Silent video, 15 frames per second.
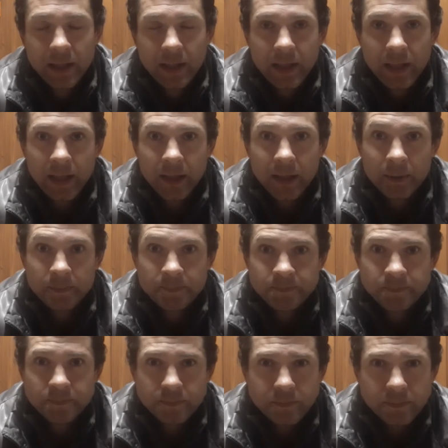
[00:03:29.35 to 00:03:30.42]

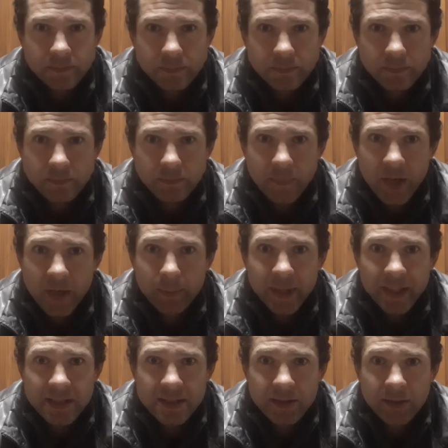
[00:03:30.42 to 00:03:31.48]

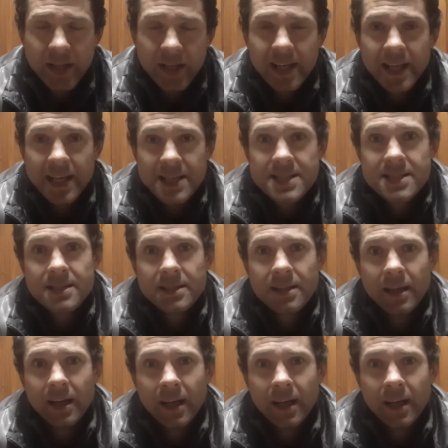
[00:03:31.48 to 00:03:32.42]
But nonetheless,